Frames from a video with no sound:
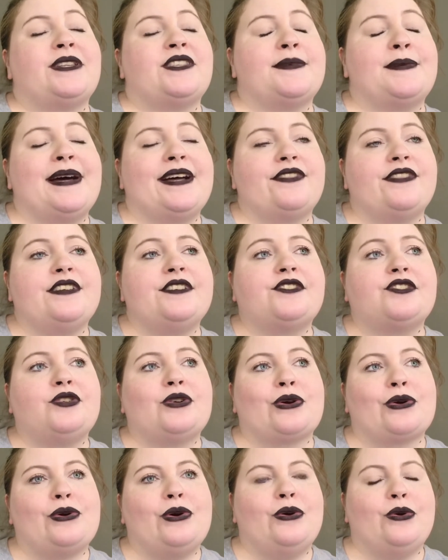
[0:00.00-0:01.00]
It's about this
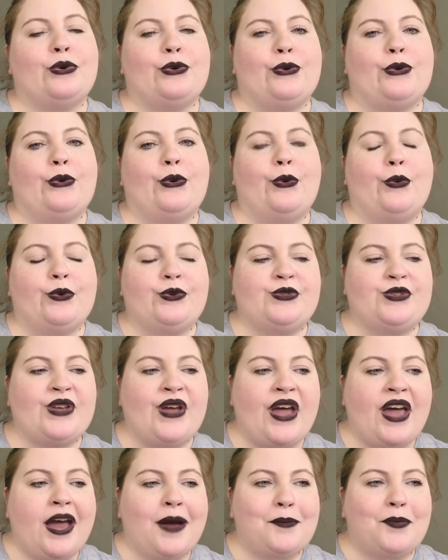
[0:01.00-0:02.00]
girl whose
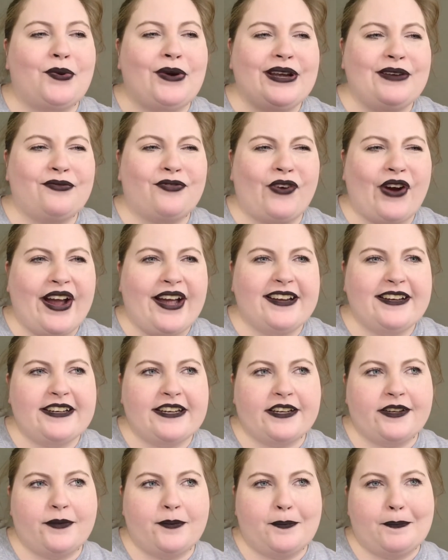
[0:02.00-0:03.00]

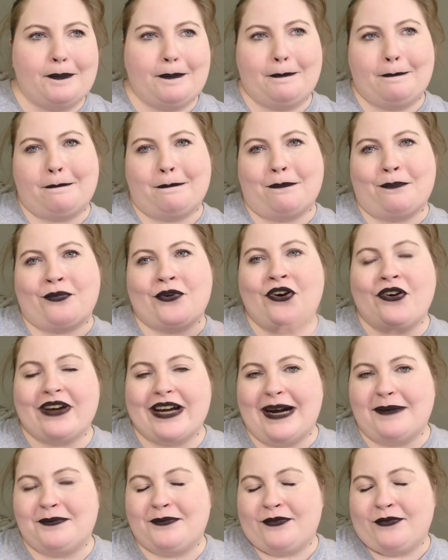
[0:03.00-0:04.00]
boyfriend broke
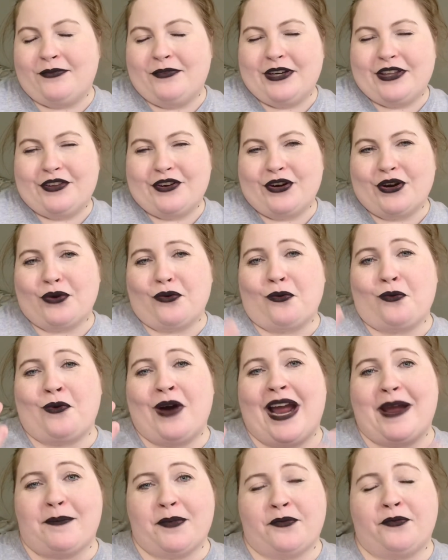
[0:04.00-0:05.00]
up with her
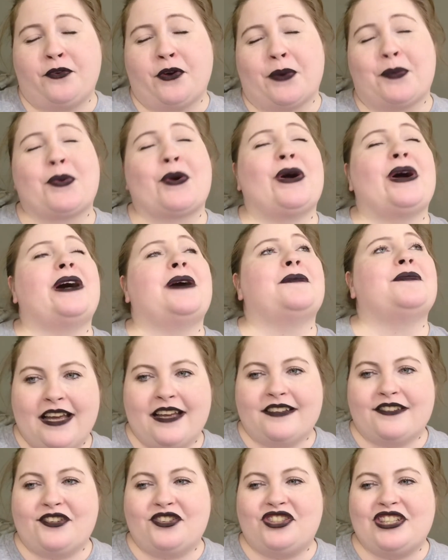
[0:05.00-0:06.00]
right before prom.
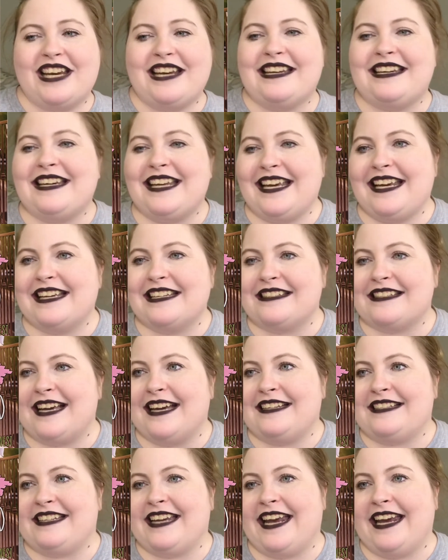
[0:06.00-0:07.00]
So she needs
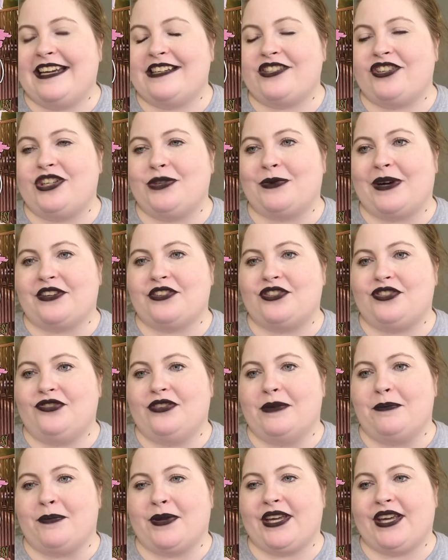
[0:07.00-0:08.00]
a date. She wants
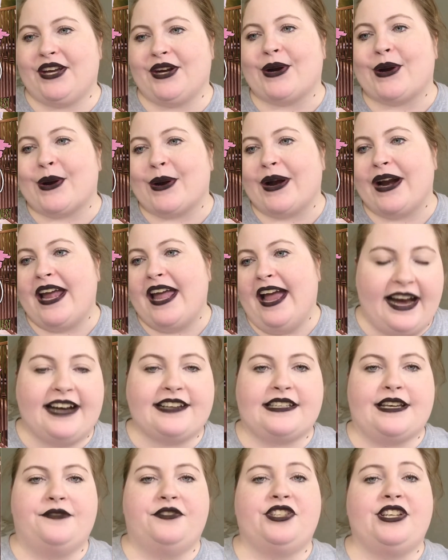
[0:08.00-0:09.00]
to appear
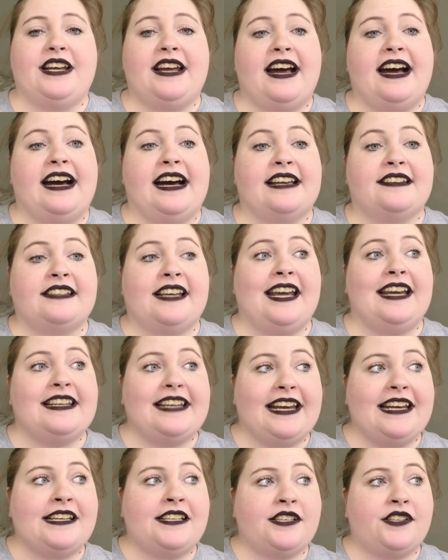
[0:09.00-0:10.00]
as if she has a
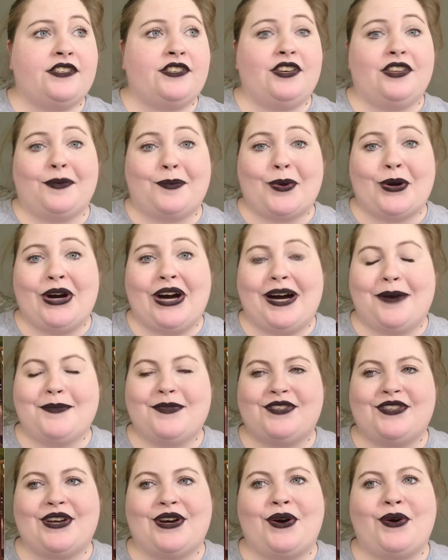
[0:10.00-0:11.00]
date to the
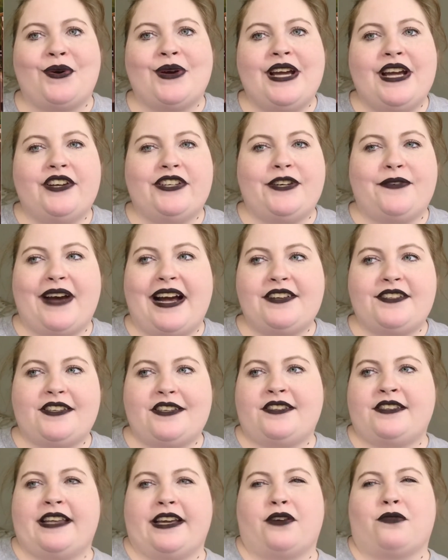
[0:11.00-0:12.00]
prom. So she finds
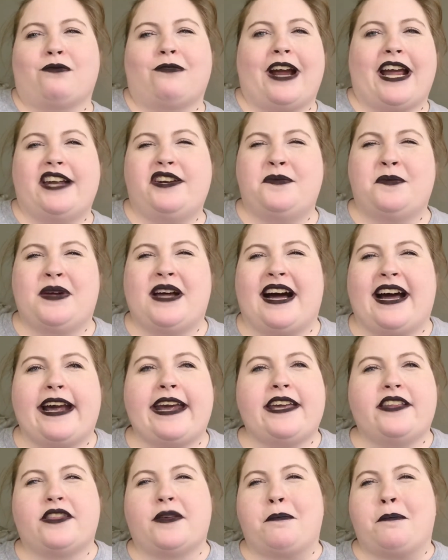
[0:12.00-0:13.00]
this like random
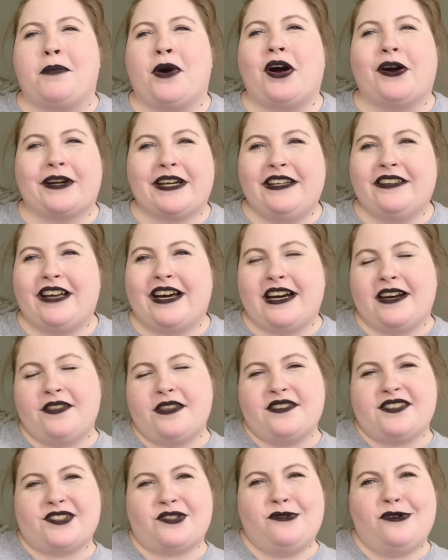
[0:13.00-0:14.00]
guy in the parking lot of
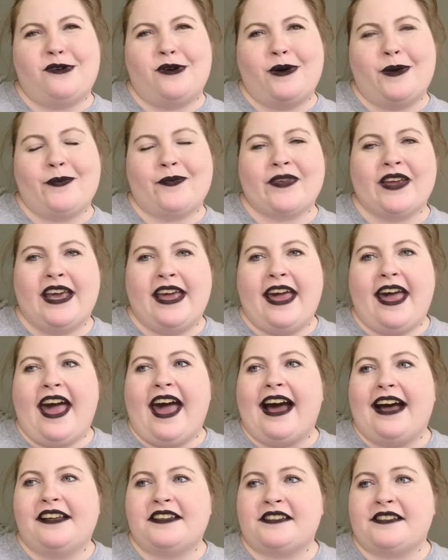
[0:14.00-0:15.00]
the school,
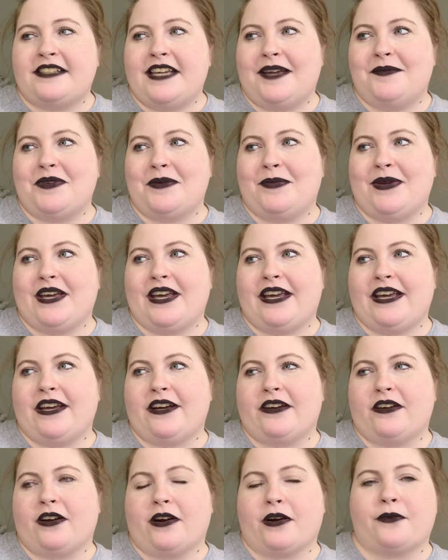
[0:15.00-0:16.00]
asks him to
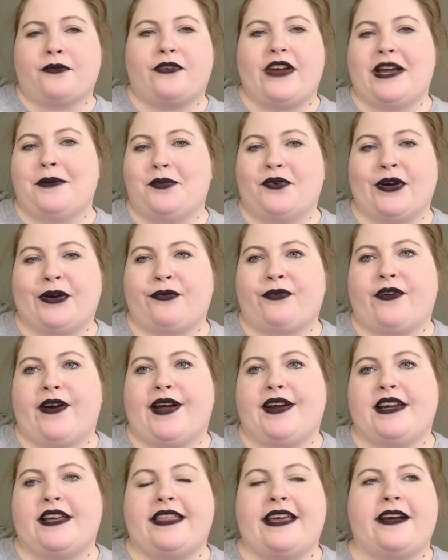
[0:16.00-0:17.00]
be her fake
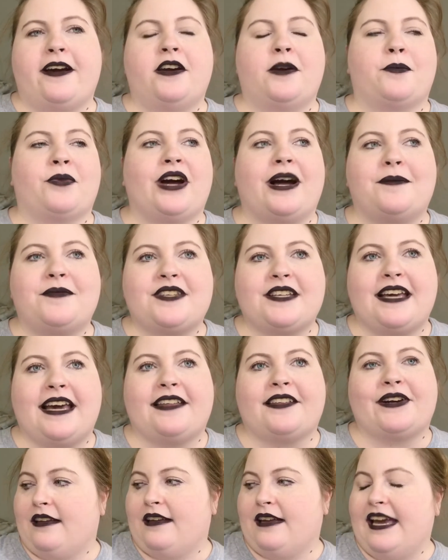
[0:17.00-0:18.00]
boyfriend. They go to prom
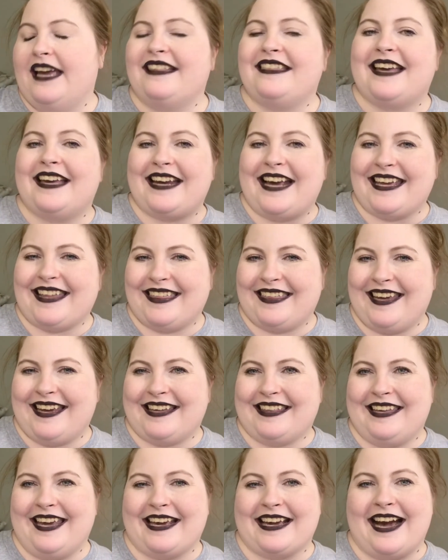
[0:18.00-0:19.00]
together. And then I
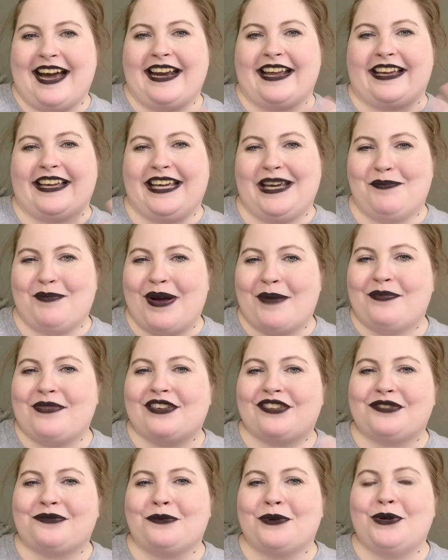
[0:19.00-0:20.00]
think they kind of keep up
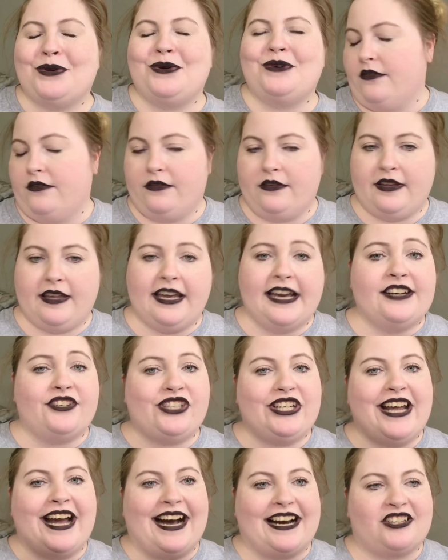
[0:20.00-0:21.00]
this ruse and
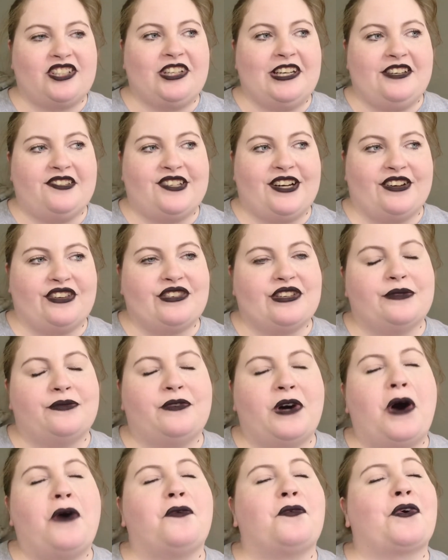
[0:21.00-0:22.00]
she actually starts to
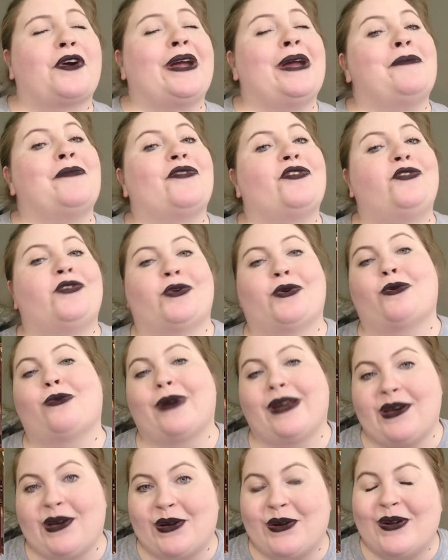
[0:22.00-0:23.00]
fall for him for
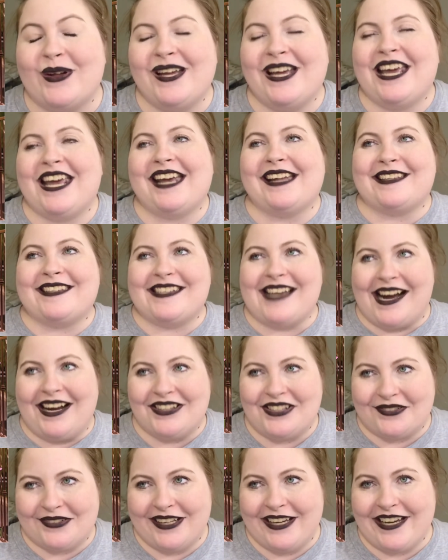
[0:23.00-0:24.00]
real. It
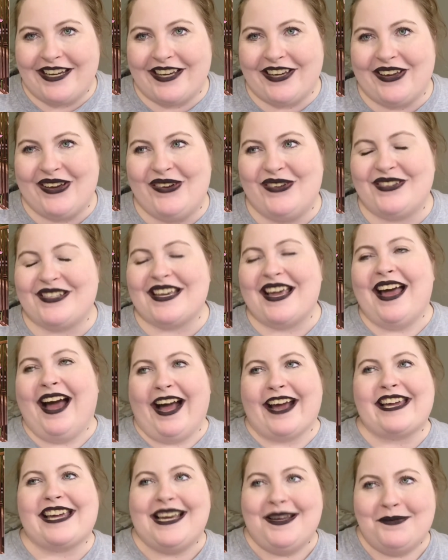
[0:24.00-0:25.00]
sounds really cute.
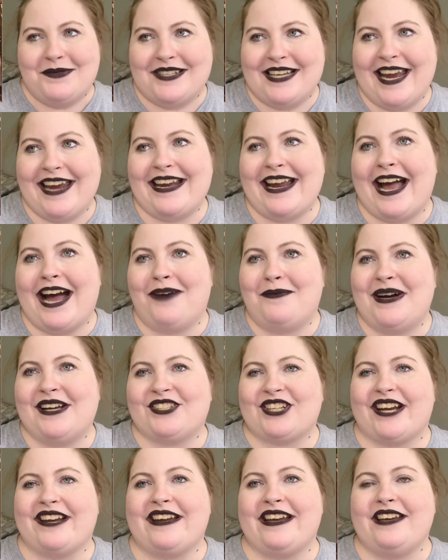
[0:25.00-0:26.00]
I keep saying how
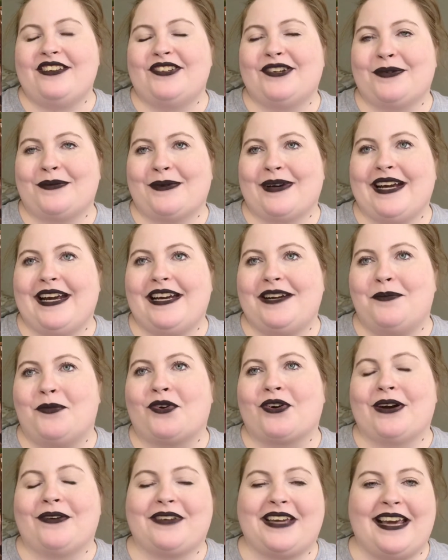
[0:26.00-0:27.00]
much I need to read
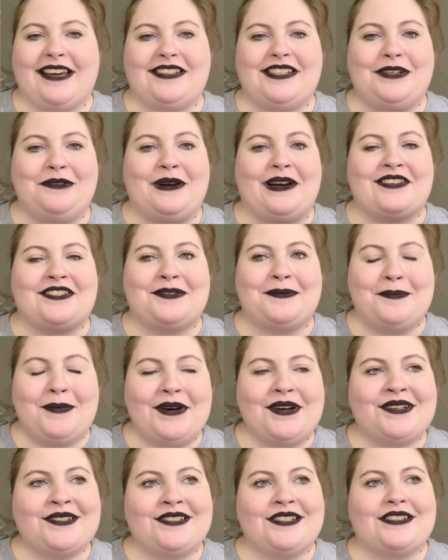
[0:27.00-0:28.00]
more of Casey West's
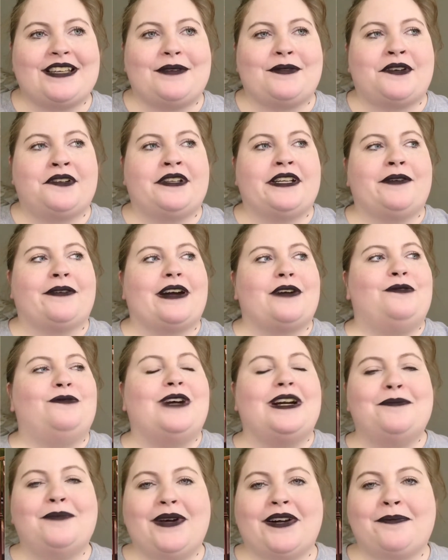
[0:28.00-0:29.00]
books since I've only read
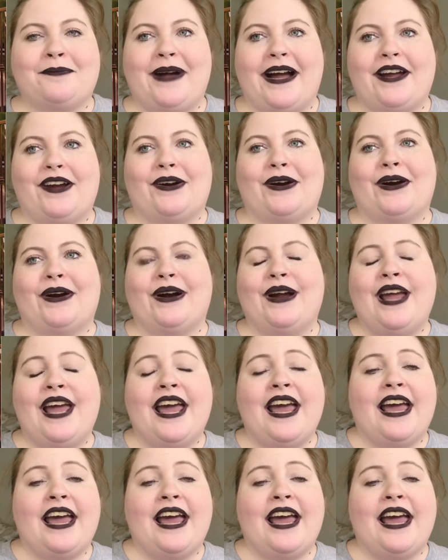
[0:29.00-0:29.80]
one book by her.